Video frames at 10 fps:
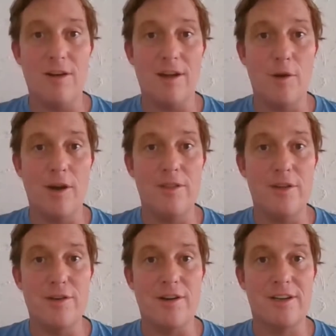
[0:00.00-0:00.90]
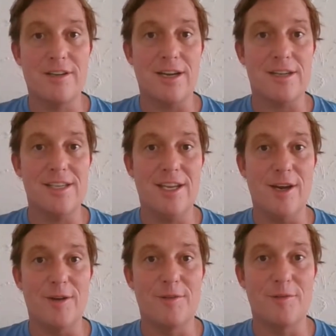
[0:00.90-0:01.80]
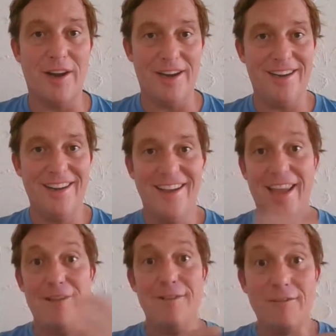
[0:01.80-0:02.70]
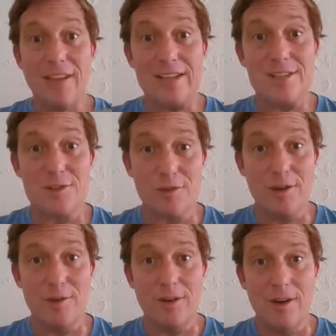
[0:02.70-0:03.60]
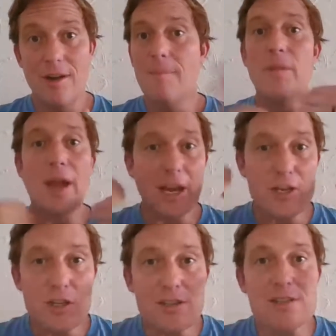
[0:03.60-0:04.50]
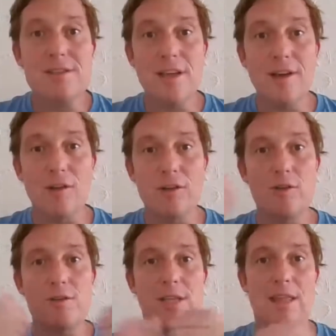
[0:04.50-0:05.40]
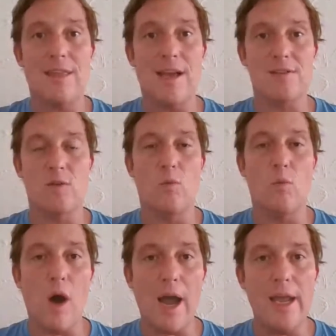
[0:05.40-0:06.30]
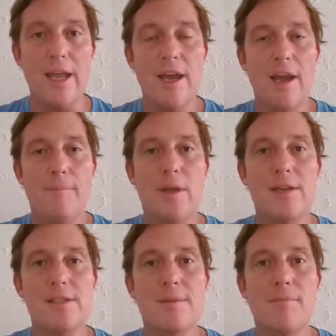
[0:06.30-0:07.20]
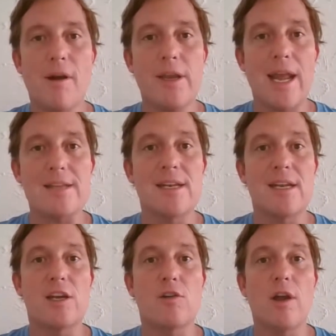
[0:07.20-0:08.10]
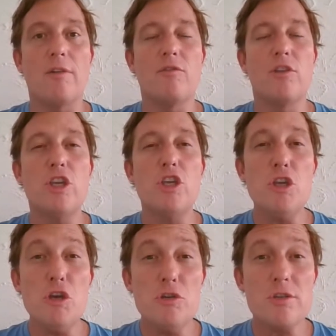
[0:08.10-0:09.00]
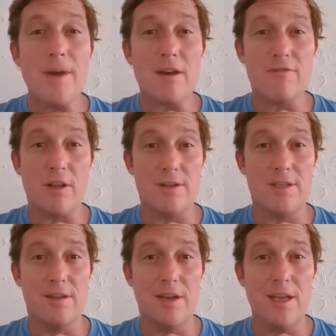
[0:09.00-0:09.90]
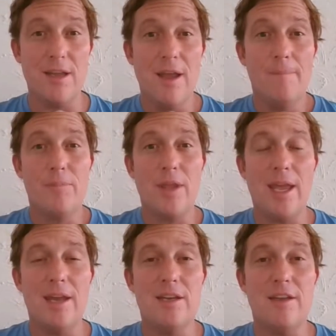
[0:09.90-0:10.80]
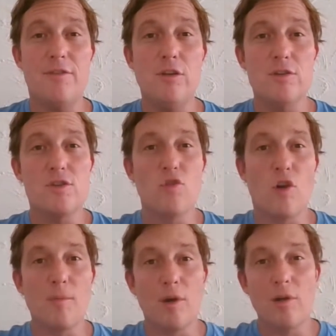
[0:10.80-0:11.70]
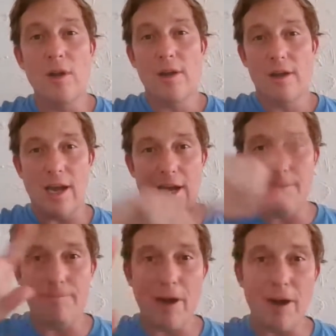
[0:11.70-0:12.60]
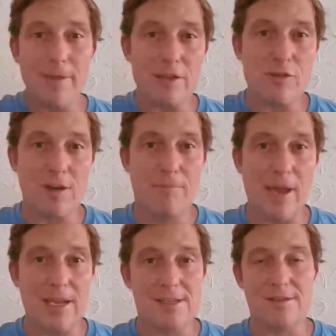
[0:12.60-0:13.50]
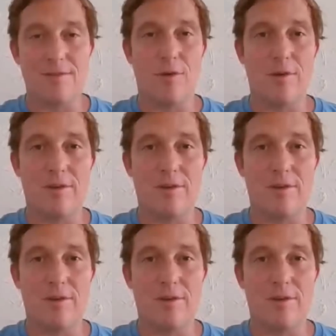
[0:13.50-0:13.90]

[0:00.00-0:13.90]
wearing the dirt tuxedo, right? Even if that's true, I should still use 10,000. Why? Because the market has a huge amount of volatility. And if you use normal parametric based or